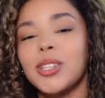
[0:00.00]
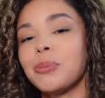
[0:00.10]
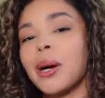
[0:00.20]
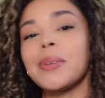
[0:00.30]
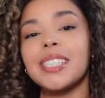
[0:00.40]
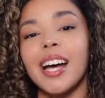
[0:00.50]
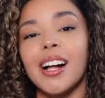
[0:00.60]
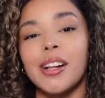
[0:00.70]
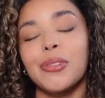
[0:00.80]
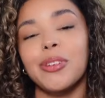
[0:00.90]
you can probably
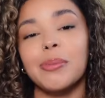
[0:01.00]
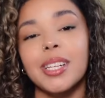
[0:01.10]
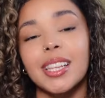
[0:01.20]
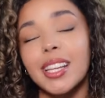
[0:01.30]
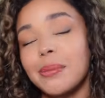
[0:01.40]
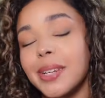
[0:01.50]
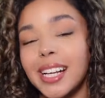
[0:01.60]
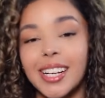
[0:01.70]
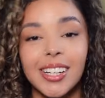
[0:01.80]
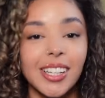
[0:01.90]
tell from the
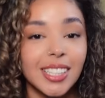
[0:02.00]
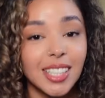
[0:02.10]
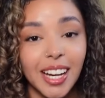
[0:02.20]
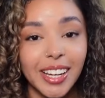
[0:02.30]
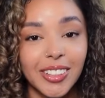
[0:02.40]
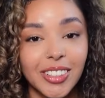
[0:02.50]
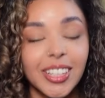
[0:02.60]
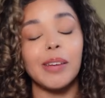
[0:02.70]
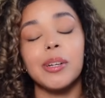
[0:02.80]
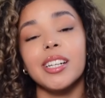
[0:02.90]
thumbnail, the title,
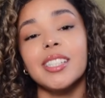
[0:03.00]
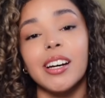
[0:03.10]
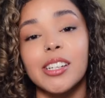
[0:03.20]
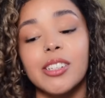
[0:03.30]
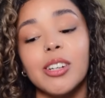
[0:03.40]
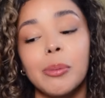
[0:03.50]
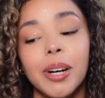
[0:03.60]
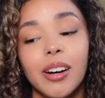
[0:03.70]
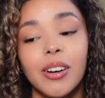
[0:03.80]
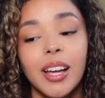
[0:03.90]
I'm here to tell you
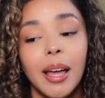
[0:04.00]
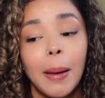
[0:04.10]
about